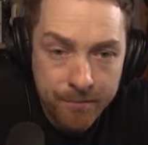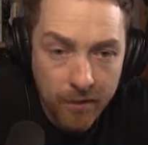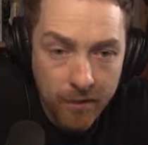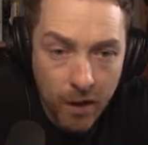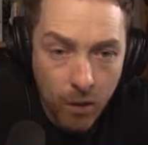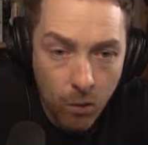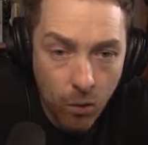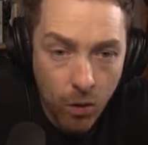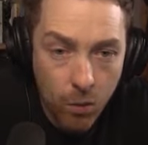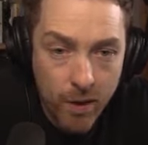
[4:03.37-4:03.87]

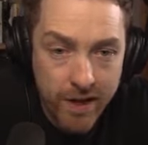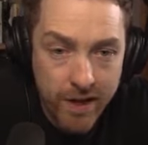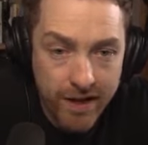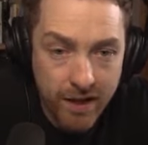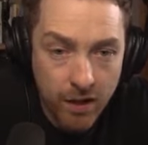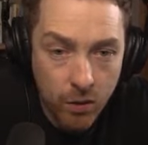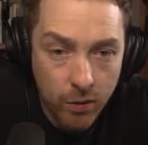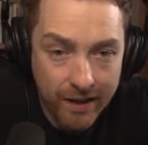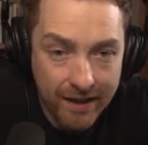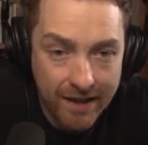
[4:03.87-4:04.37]
One way you can
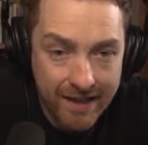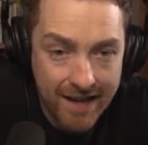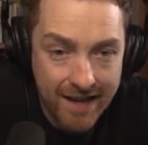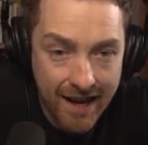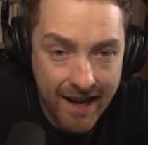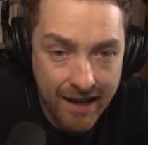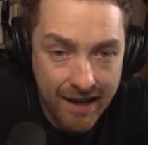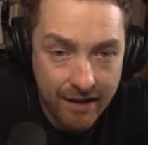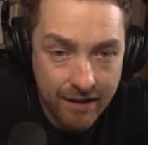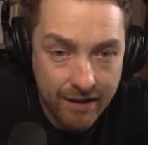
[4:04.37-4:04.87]
quickly
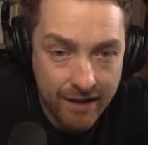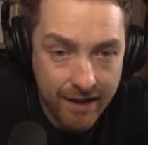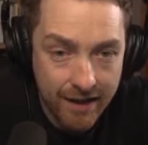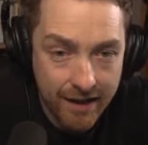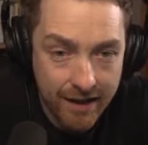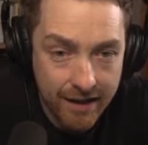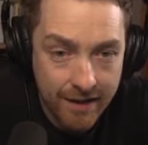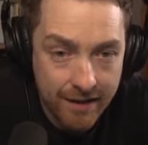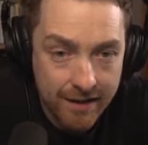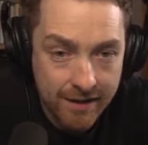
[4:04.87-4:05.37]
tell
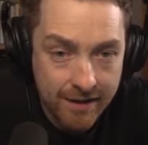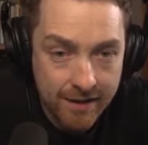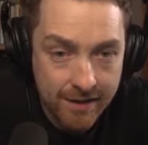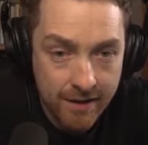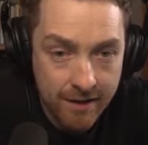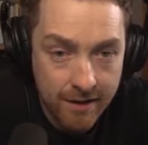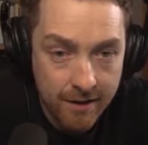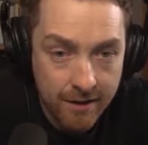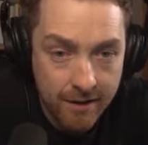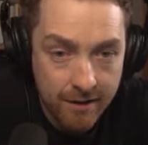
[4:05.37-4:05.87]
is
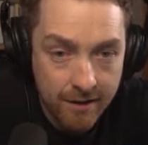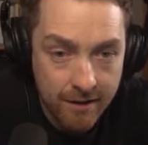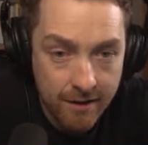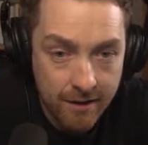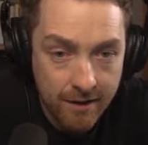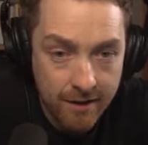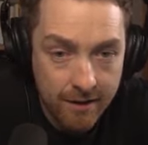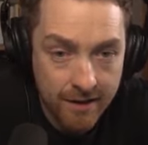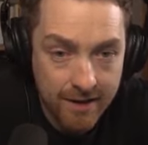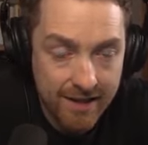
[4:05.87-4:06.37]

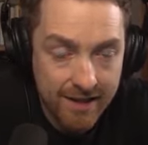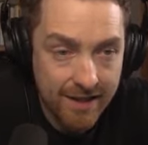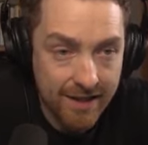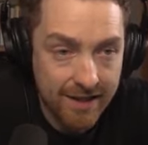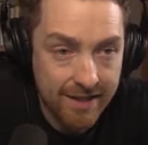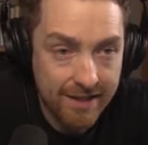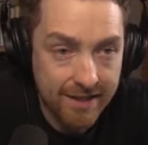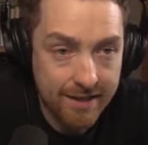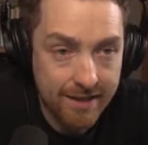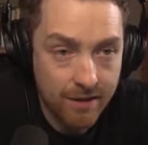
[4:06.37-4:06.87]
the
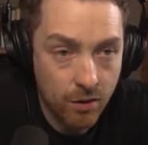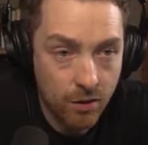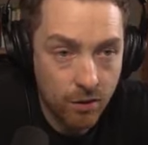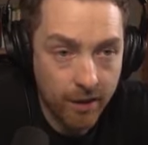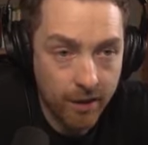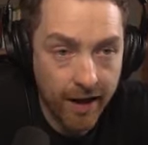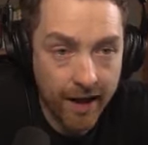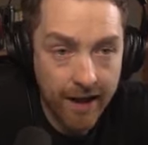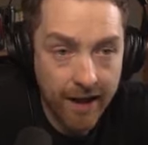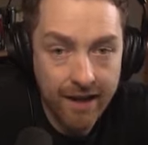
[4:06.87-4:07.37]
seats, okay?